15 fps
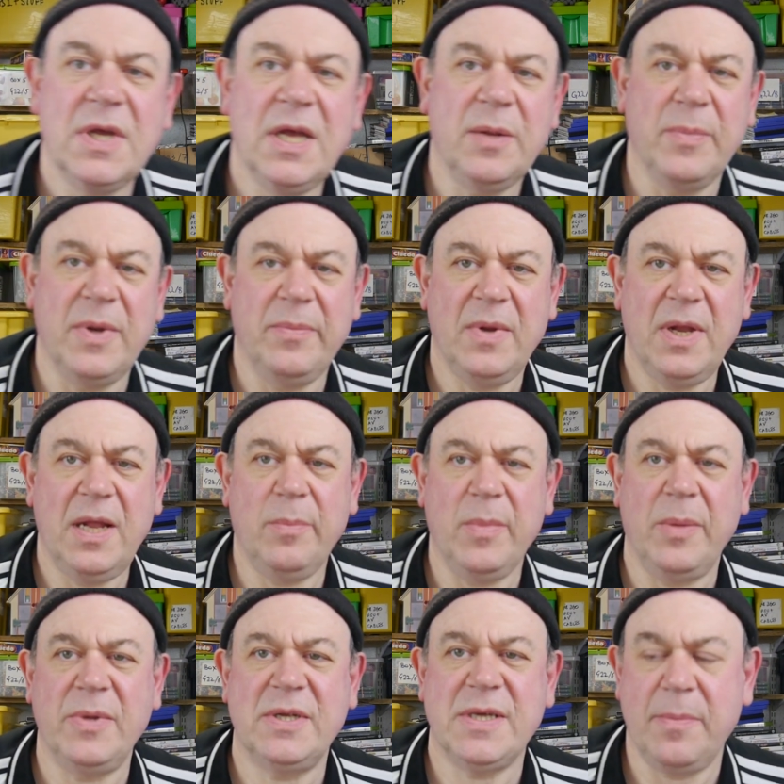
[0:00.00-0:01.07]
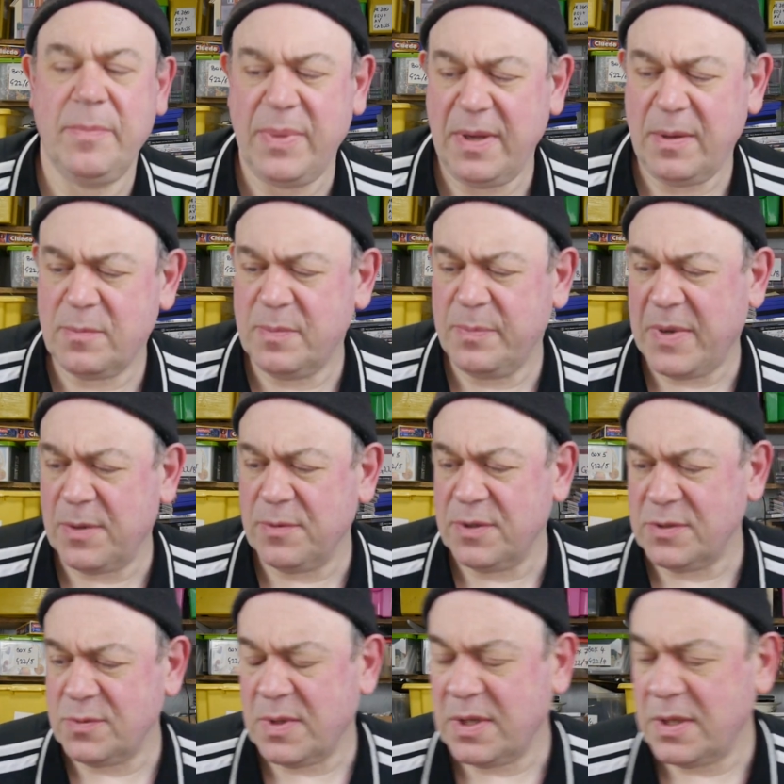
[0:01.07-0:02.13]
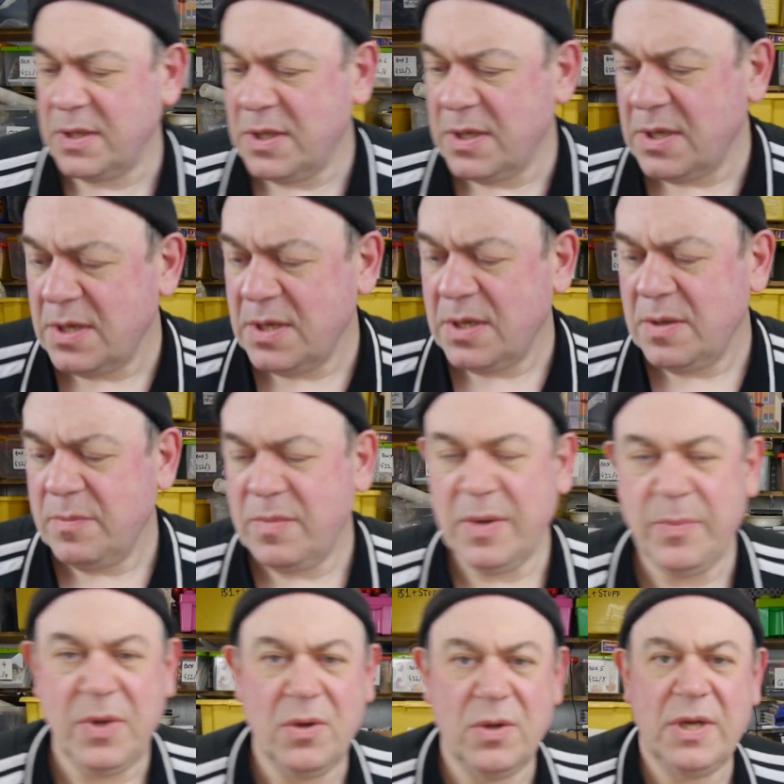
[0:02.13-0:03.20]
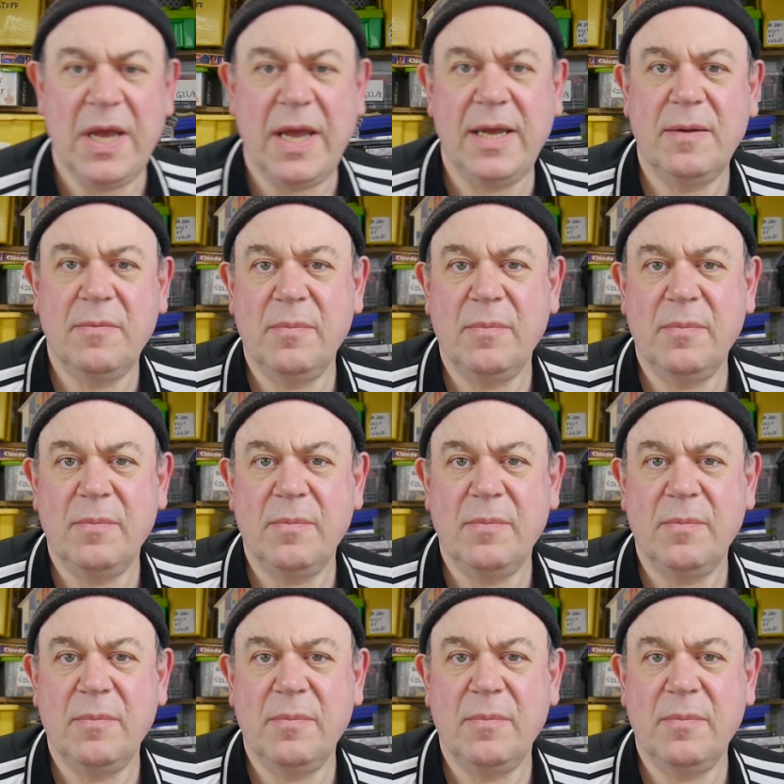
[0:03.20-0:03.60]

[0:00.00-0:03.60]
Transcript: he'll make, he'll make me ten pounds as well. maybe only eight,